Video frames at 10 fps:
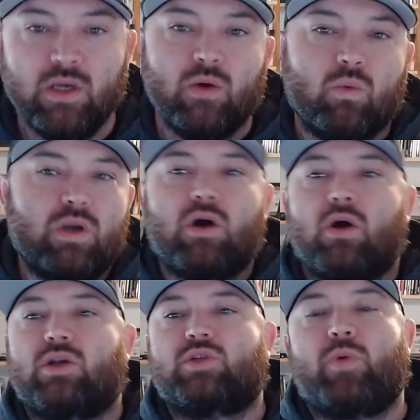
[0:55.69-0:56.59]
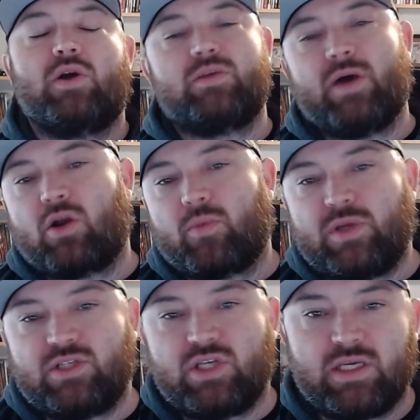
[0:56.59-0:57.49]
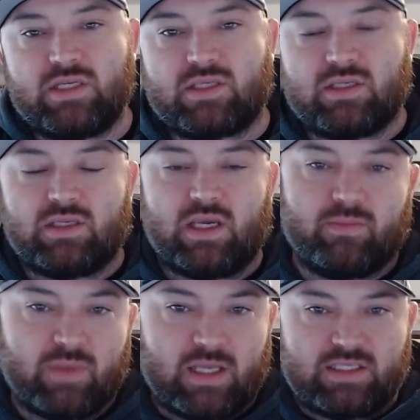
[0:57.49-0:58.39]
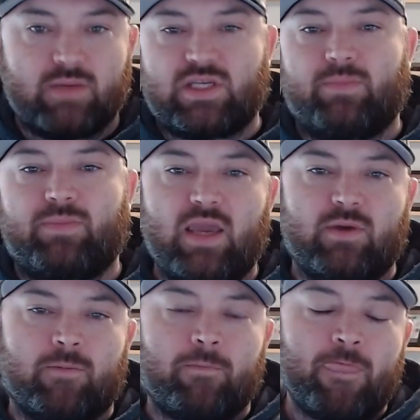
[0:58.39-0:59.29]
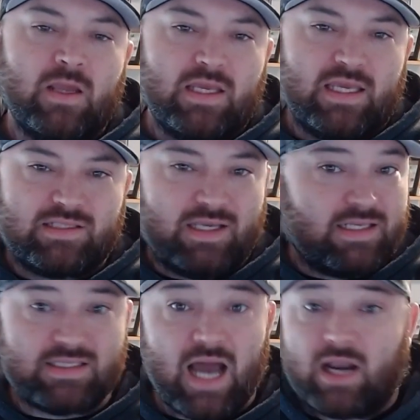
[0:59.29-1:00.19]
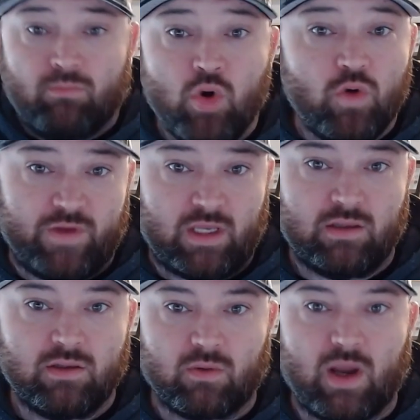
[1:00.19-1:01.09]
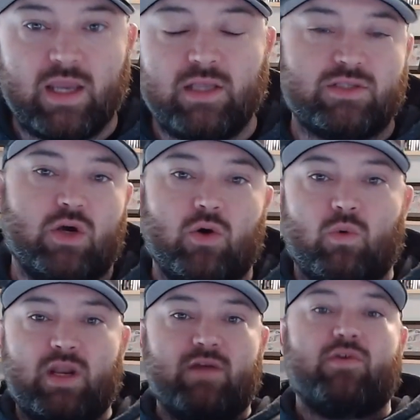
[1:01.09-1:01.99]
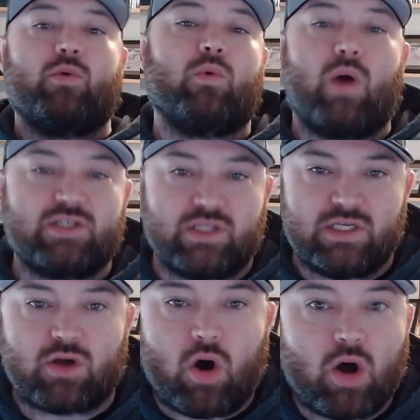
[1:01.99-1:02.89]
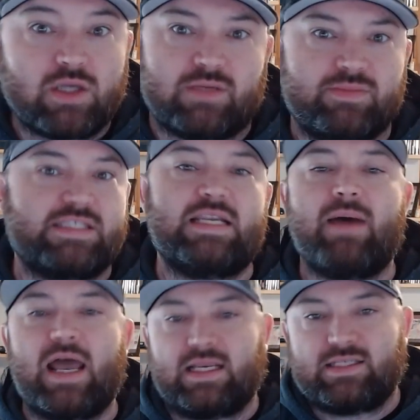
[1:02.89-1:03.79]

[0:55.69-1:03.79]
One of the hardest parts about RPGs and tabletop gaming is that it's not a movie, right? So whenever we're watching these awesome cinematic